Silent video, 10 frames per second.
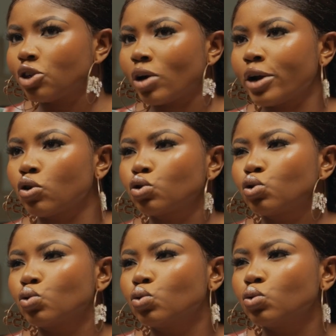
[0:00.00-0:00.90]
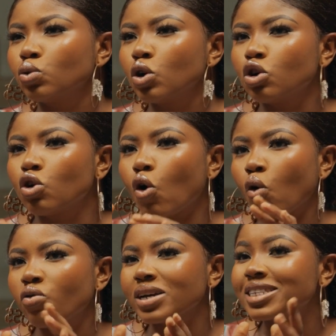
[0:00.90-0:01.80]
I try not to
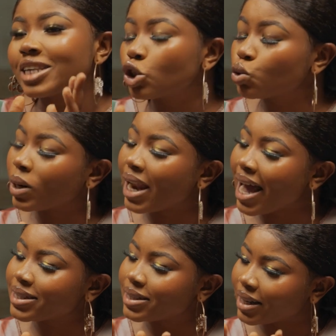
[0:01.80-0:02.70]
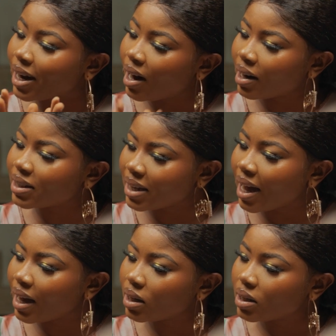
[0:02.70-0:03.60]
over-sexualize the
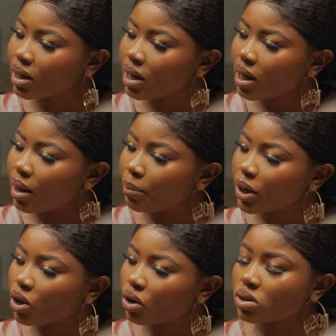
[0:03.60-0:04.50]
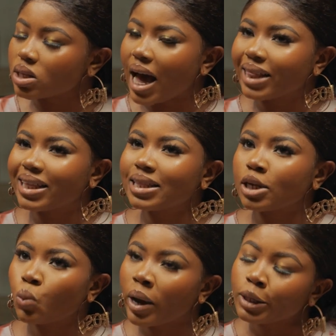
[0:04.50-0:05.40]
character, because I think
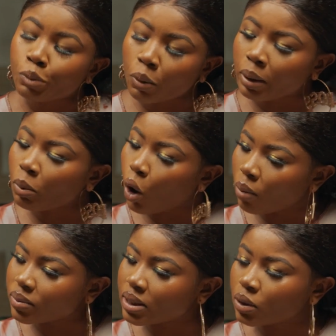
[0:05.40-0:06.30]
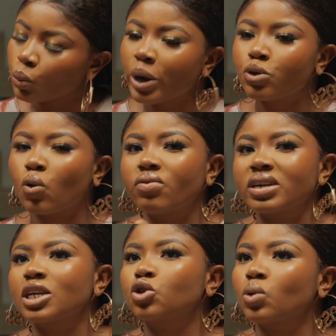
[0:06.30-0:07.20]
that's where the problem comes in, when you
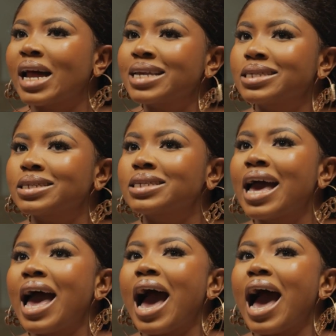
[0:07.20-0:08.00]
over-sexualize it,